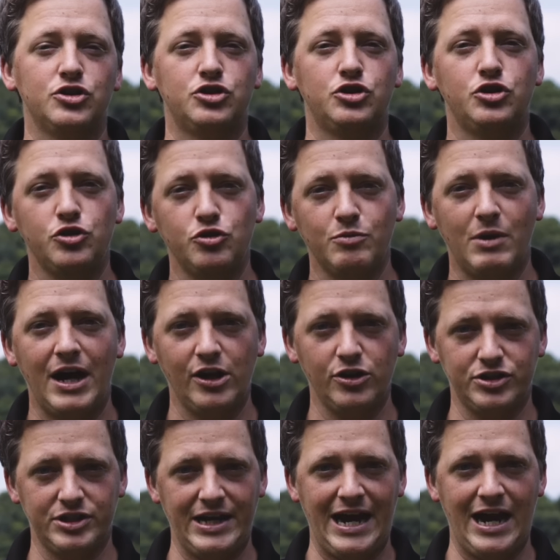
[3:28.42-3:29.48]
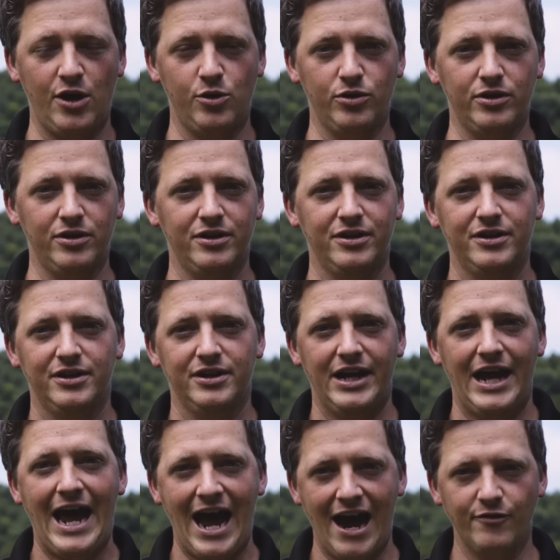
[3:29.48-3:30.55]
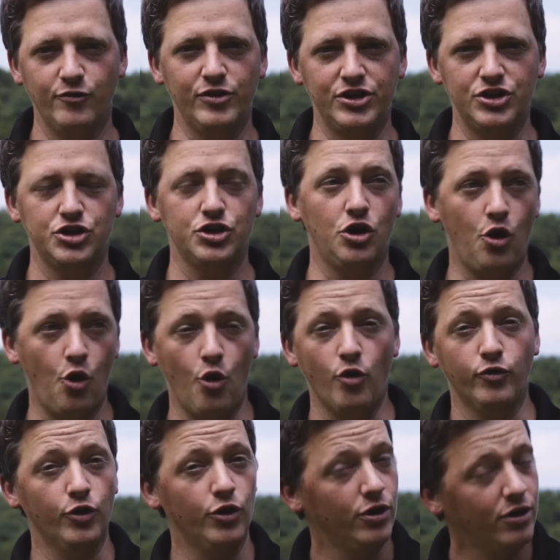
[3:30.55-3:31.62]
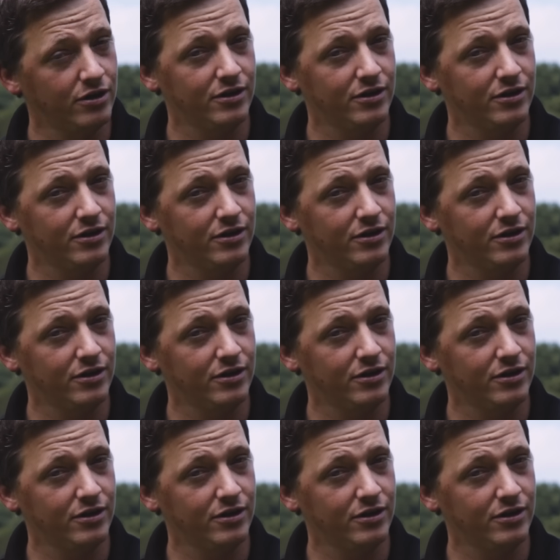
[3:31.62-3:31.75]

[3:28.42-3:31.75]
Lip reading: 2 miles an hour average over